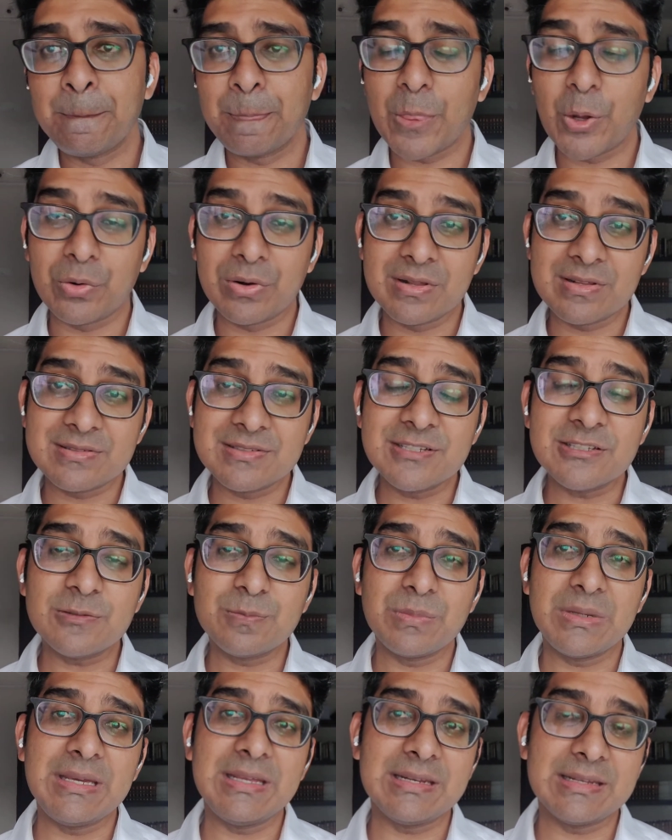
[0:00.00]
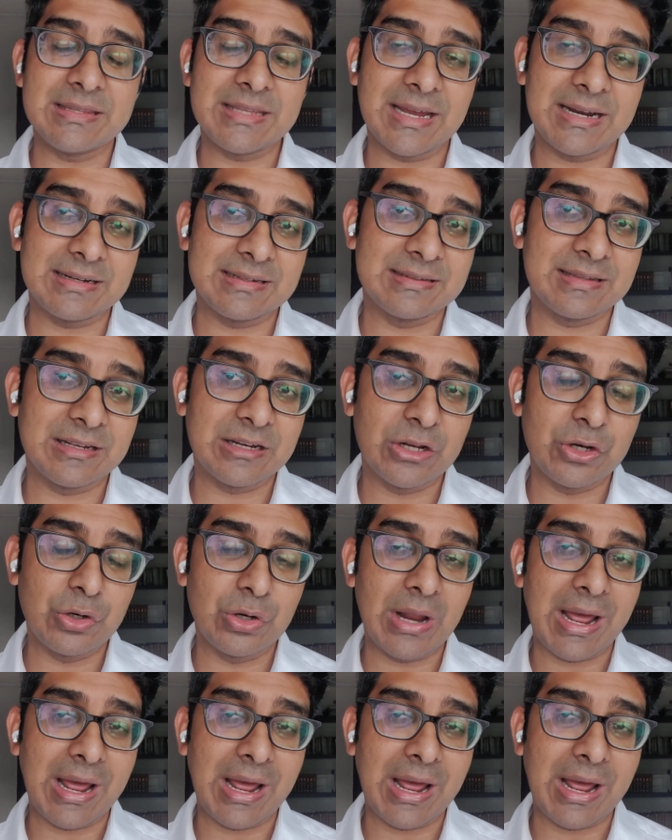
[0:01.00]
Now, does this mean that there are